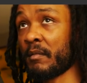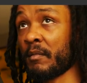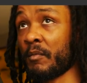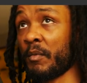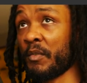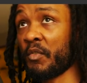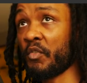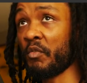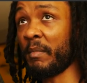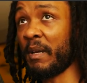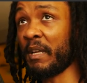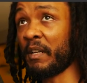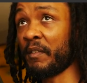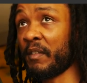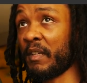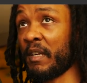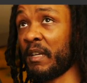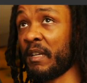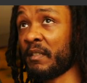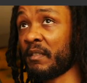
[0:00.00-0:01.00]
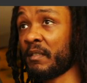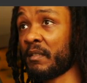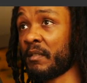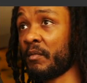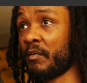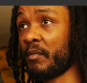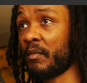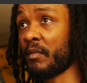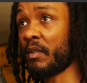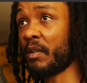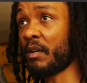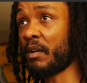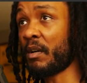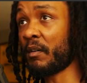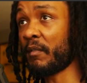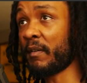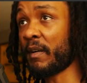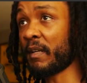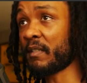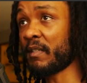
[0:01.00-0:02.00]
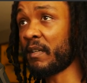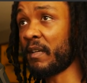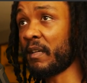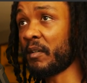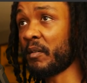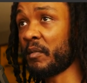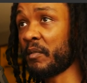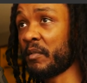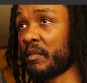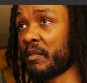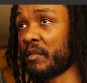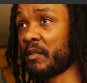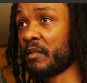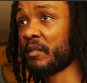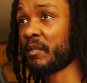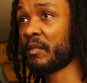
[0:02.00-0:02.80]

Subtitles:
what you might have guessed, long rectangles.